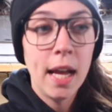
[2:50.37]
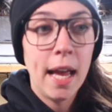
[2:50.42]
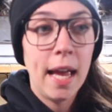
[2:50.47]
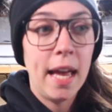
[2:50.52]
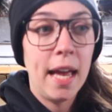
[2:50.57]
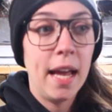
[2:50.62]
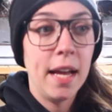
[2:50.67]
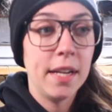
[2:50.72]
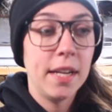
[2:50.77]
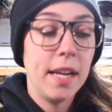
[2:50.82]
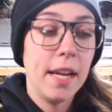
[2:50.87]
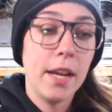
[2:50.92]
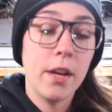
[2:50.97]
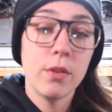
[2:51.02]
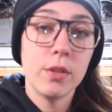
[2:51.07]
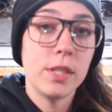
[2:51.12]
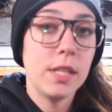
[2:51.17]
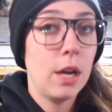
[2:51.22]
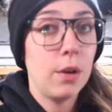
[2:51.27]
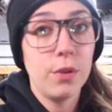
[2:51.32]
and he
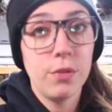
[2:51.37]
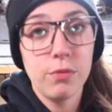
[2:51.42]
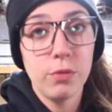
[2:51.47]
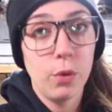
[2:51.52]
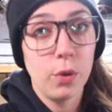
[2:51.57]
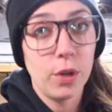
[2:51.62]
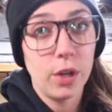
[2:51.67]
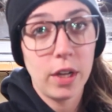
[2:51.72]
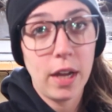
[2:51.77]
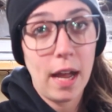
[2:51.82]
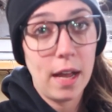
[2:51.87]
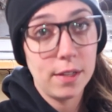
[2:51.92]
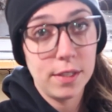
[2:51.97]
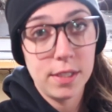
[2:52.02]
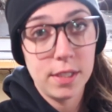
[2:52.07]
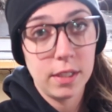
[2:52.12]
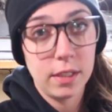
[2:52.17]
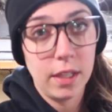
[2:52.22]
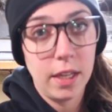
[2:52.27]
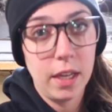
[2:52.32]
goes down to Florida
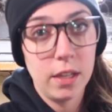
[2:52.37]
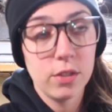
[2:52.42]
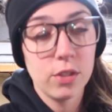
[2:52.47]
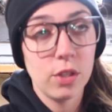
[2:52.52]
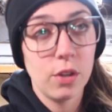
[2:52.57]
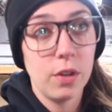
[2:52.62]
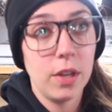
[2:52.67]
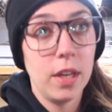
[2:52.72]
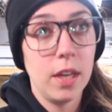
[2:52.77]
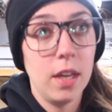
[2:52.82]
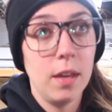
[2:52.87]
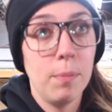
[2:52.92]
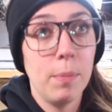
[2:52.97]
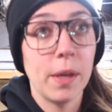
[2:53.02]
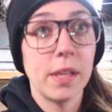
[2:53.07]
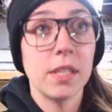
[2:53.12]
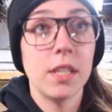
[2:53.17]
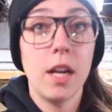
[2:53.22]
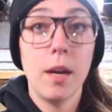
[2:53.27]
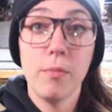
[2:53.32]
constantly, so he
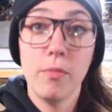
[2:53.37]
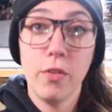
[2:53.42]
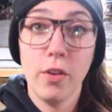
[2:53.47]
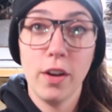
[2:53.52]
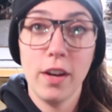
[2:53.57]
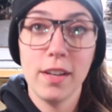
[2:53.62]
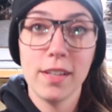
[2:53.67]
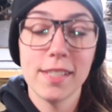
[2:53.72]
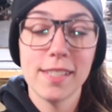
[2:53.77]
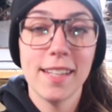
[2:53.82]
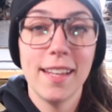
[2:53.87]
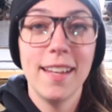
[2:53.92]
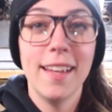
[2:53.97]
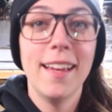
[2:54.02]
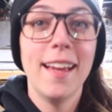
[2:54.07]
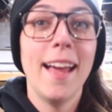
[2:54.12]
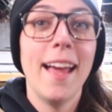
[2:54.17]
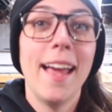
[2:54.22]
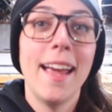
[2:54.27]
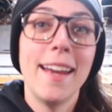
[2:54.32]
picked it up for us.
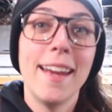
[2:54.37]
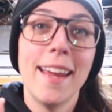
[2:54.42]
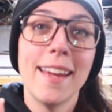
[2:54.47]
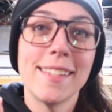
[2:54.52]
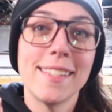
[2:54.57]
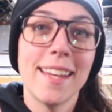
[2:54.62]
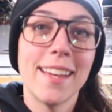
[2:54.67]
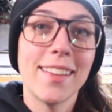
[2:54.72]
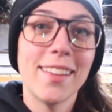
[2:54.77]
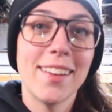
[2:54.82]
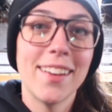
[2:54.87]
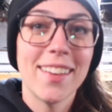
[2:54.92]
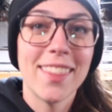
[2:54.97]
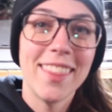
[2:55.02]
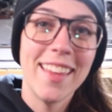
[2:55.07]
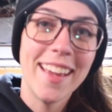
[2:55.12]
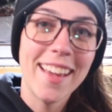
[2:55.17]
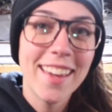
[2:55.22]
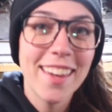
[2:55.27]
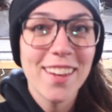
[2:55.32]
Hey Nate Taylor,
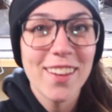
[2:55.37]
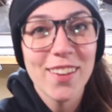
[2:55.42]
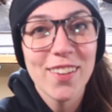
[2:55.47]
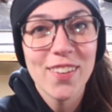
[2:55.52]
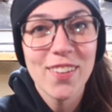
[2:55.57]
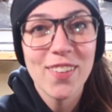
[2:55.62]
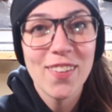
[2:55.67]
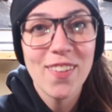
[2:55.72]
thank you.